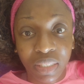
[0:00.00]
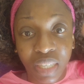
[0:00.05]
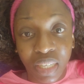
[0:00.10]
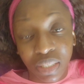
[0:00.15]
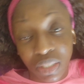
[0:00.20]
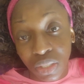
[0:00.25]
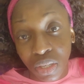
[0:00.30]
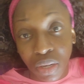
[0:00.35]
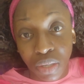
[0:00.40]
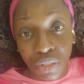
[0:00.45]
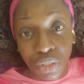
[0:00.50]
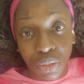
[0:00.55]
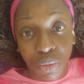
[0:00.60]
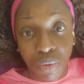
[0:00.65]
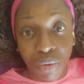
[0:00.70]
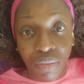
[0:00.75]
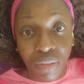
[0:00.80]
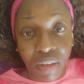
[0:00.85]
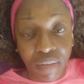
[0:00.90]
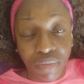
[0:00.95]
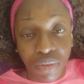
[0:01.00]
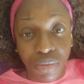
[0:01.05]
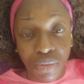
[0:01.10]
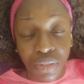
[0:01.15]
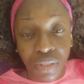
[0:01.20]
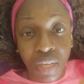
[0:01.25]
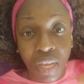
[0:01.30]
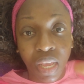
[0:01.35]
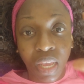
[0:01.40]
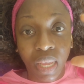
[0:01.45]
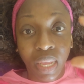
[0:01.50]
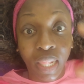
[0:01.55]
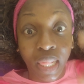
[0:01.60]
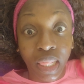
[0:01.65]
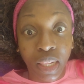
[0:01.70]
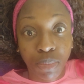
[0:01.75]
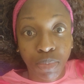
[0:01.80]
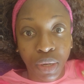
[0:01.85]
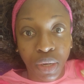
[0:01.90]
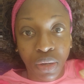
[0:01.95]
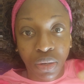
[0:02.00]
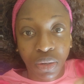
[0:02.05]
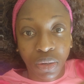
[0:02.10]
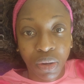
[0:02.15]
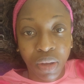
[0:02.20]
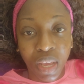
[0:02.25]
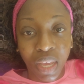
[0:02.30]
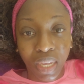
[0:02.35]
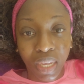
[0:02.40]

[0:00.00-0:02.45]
testosterone levels and libido.